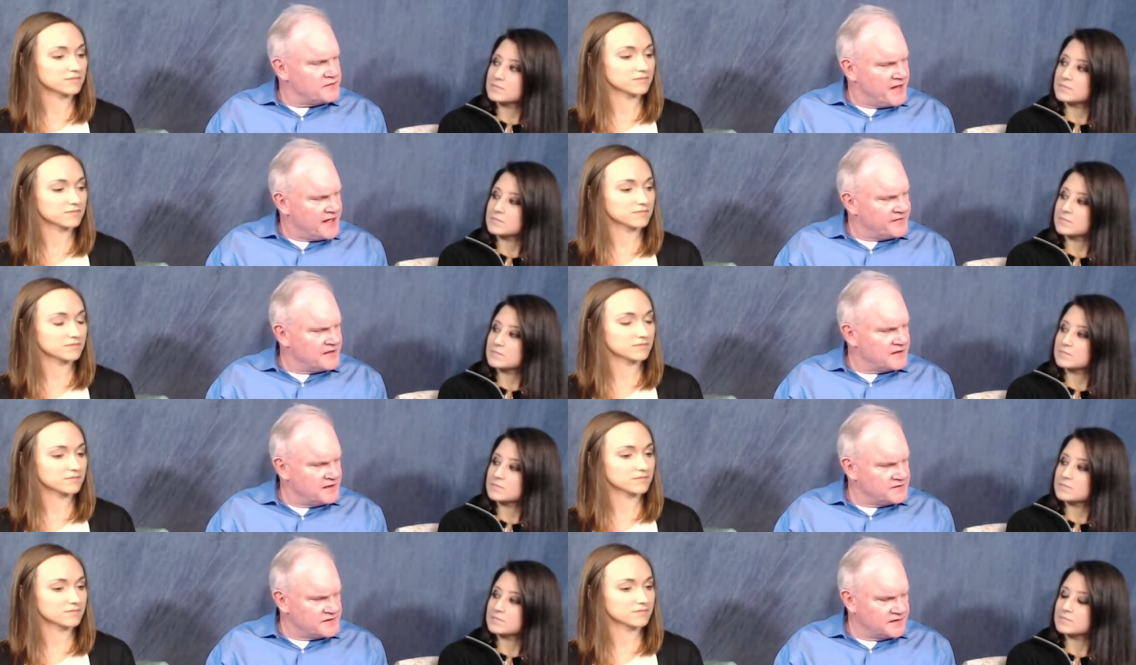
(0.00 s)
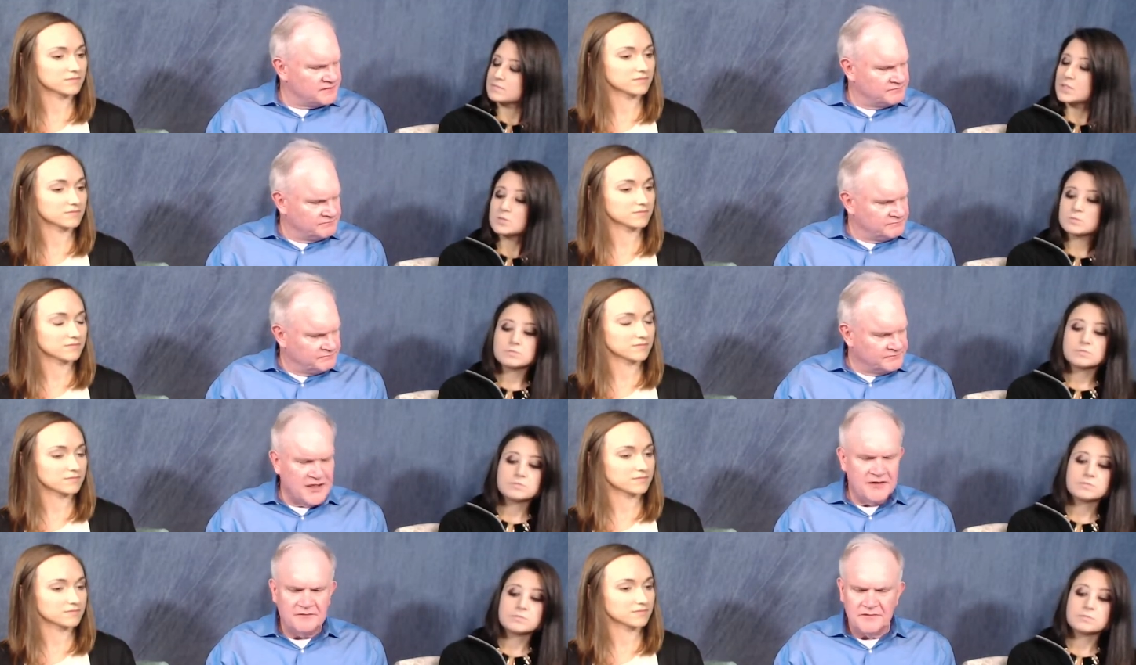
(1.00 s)
Speaker 1: a bad thing, Kelsey? No.
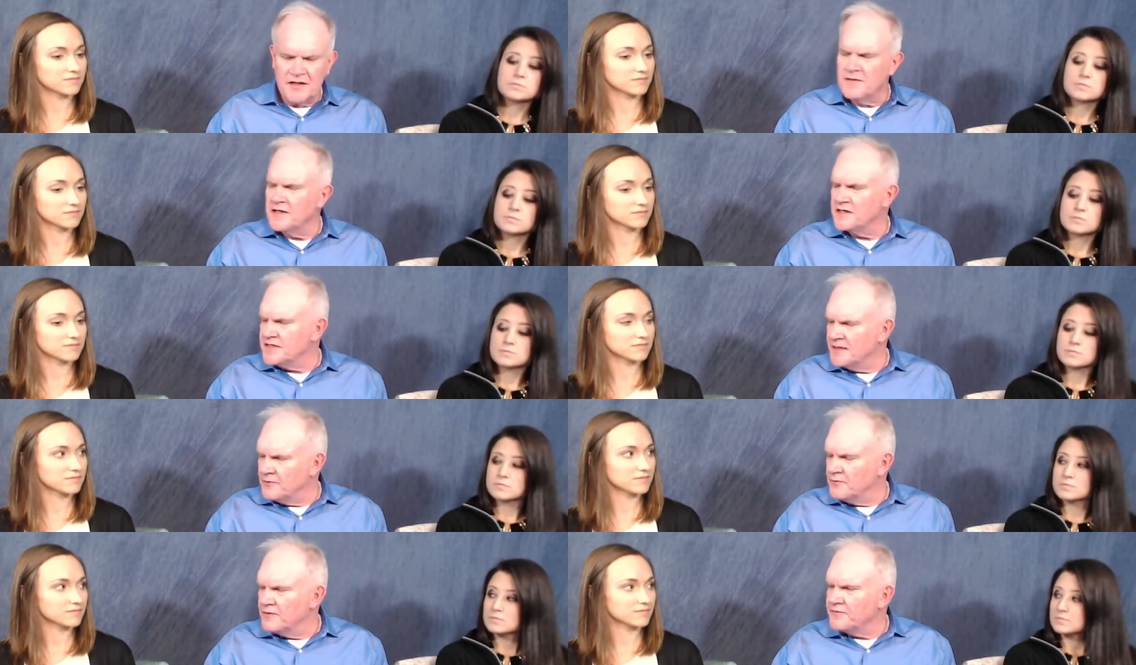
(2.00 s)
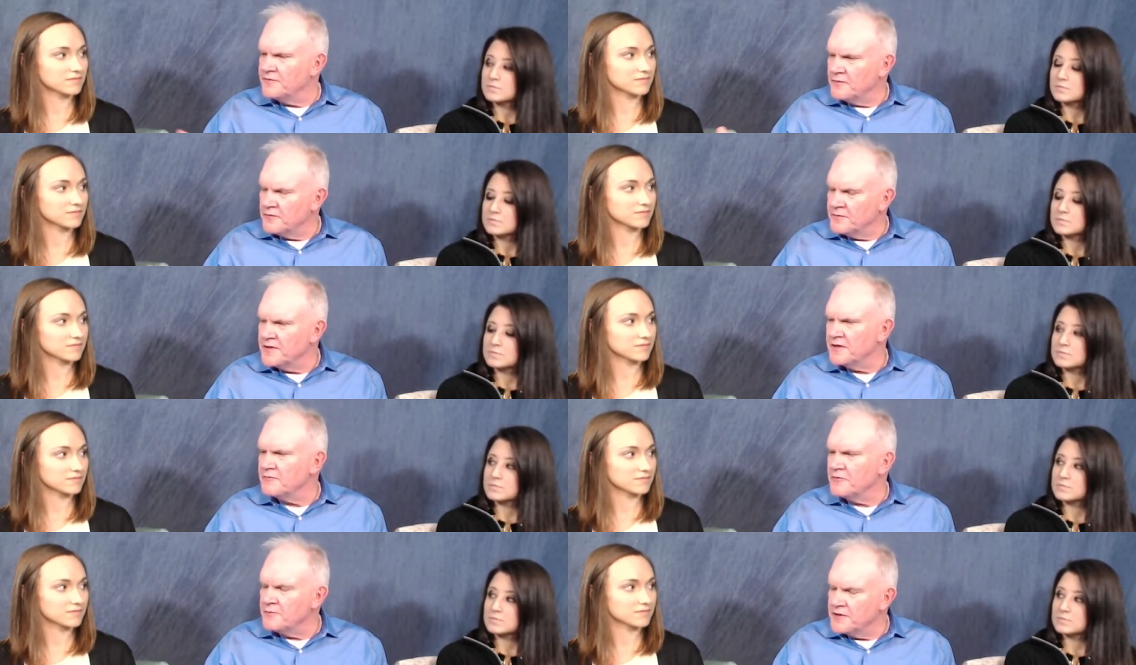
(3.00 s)
No. Give me an example when fear would be a
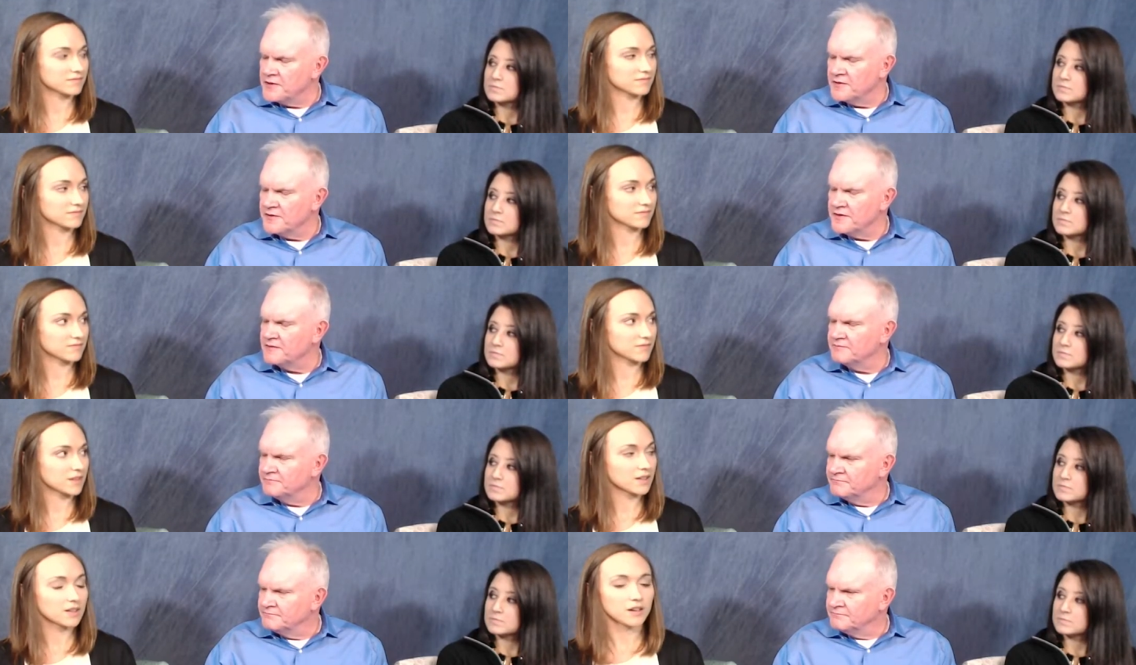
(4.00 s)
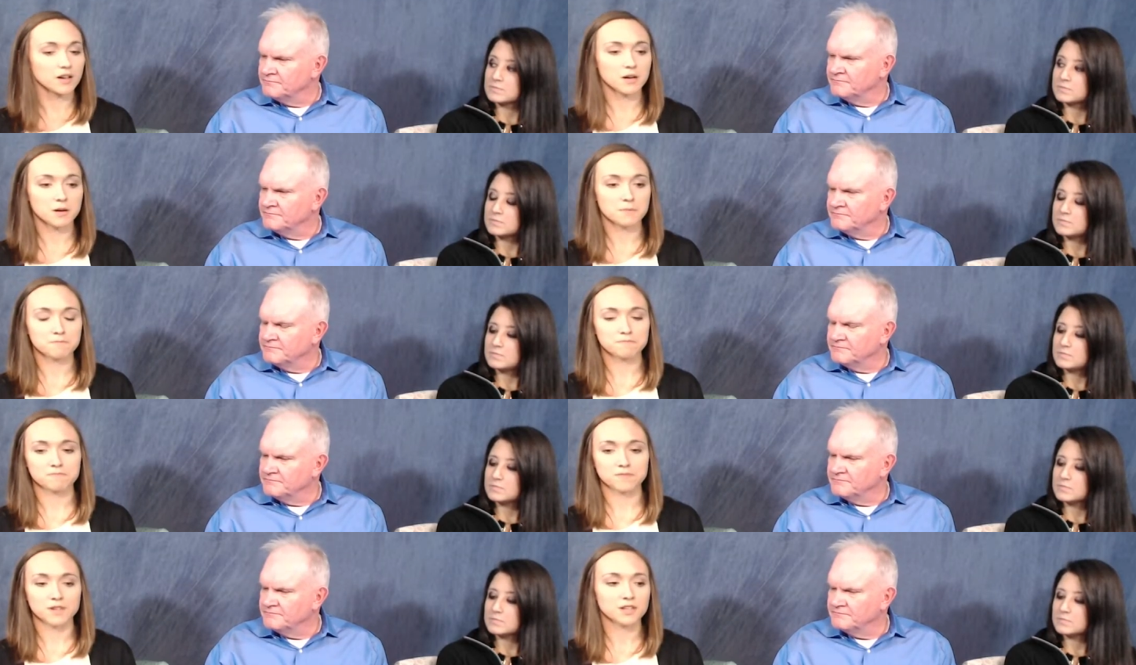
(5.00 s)
good thing.
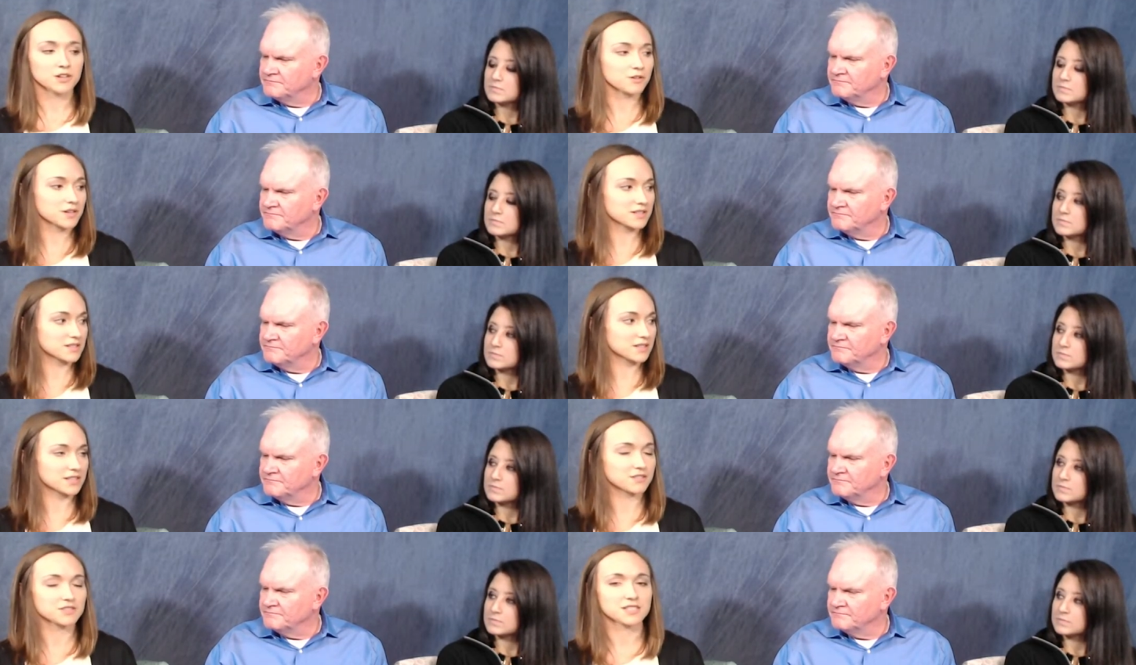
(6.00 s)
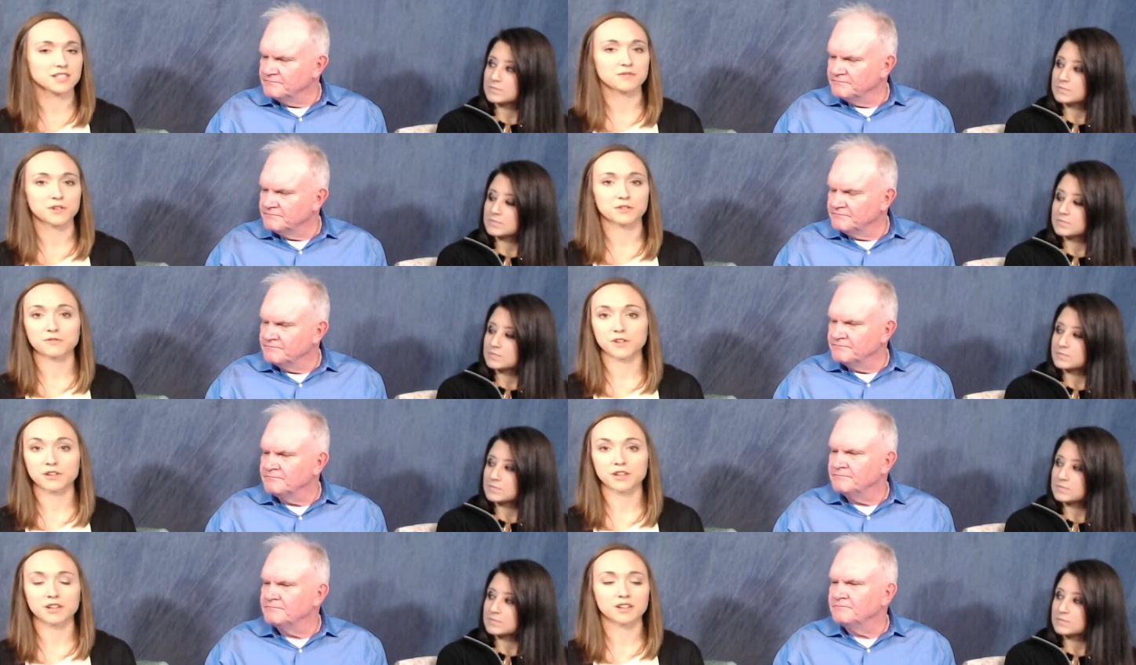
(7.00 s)
Speaker 2: You know, as Kelsey said, fear of
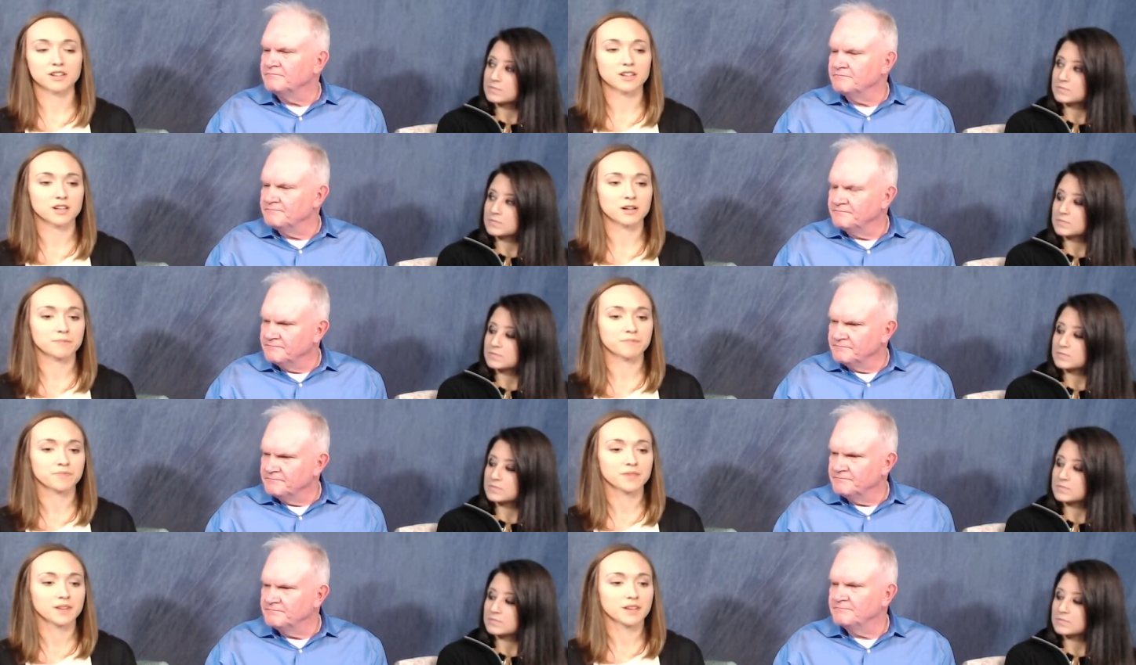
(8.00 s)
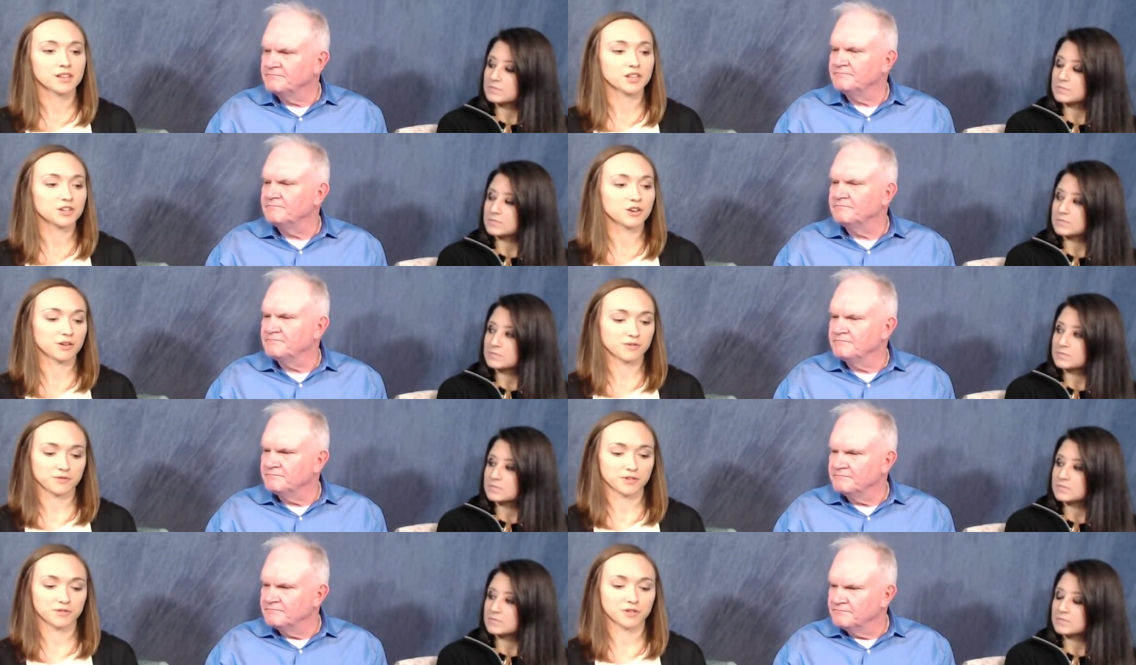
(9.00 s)
failure, you know,
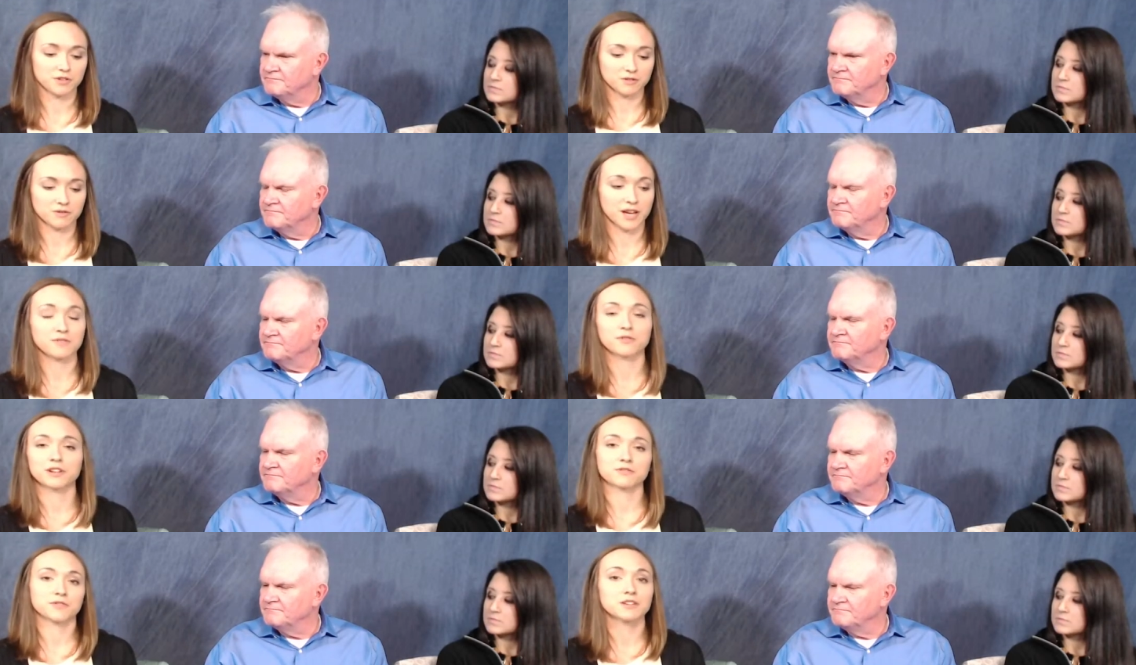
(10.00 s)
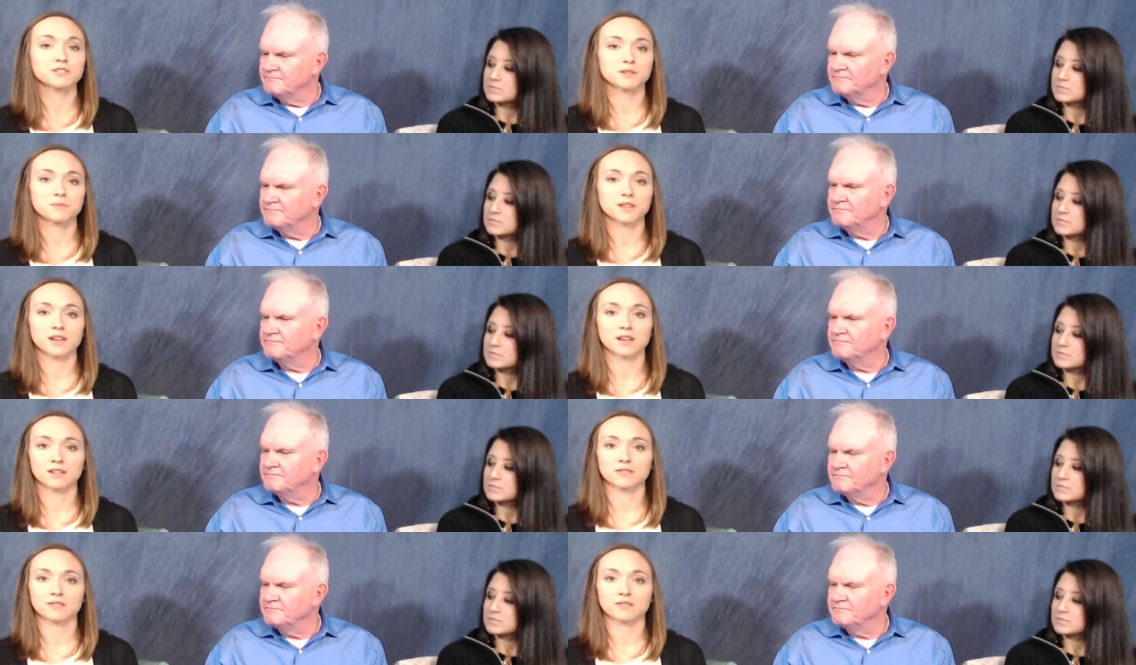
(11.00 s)
if you're that afraid to fail something,